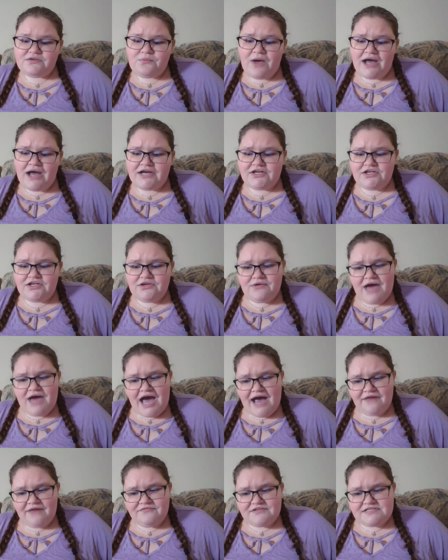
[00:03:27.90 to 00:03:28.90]
why do you
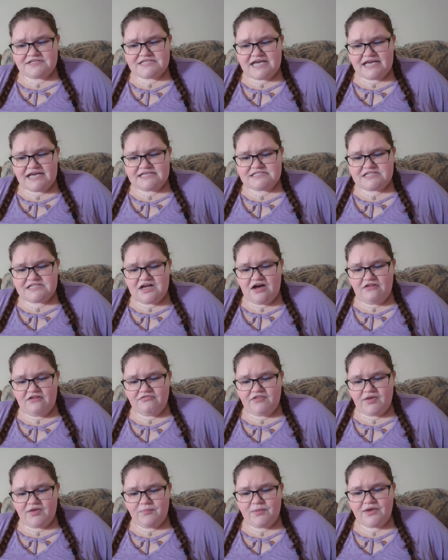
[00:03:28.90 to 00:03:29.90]
have to say
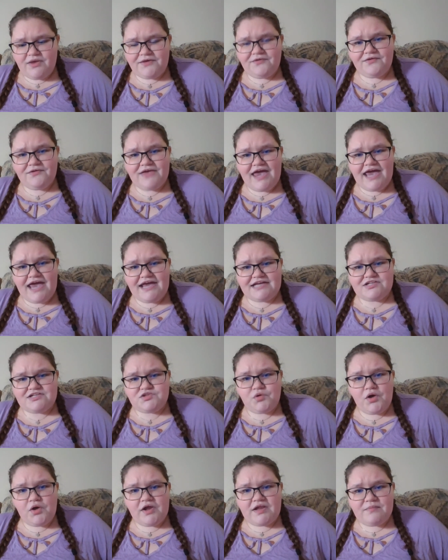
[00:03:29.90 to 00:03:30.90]
stuff like pickle cake and
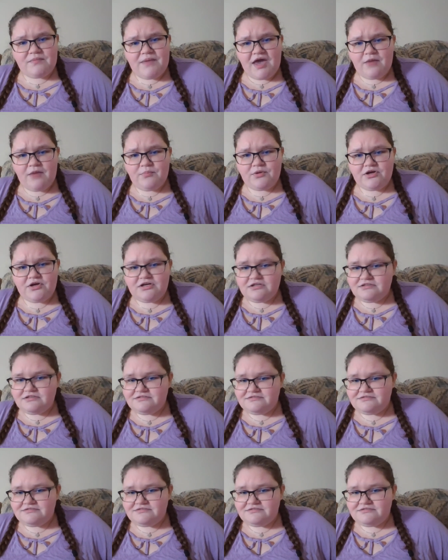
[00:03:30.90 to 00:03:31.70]
toilet paper?